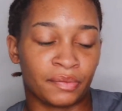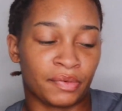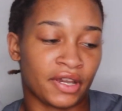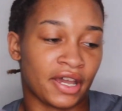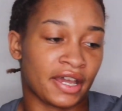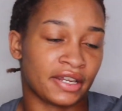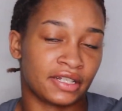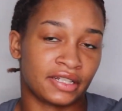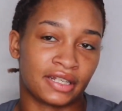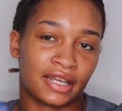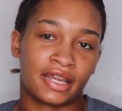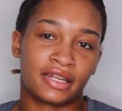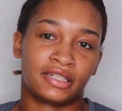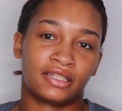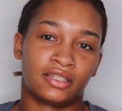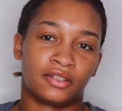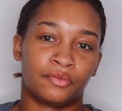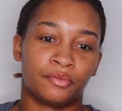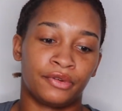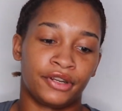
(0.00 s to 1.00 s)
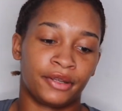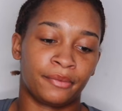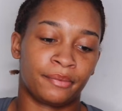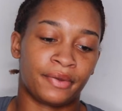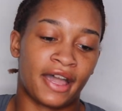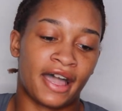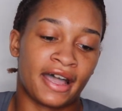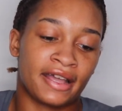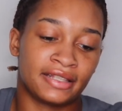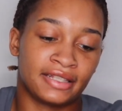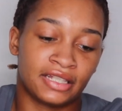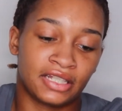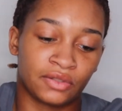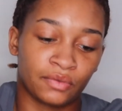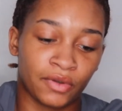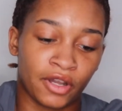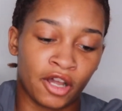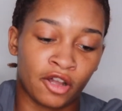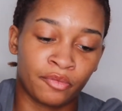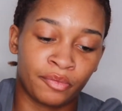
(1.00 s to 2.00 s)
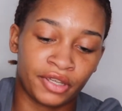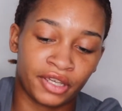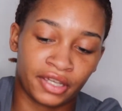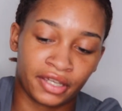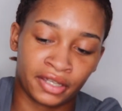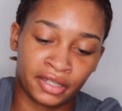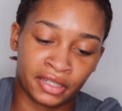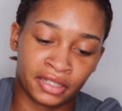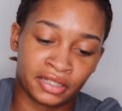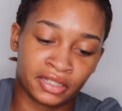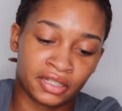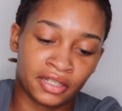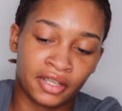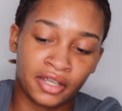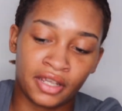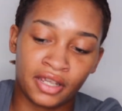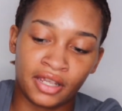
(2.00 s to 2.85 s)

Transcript: but I decided to bring pads as well because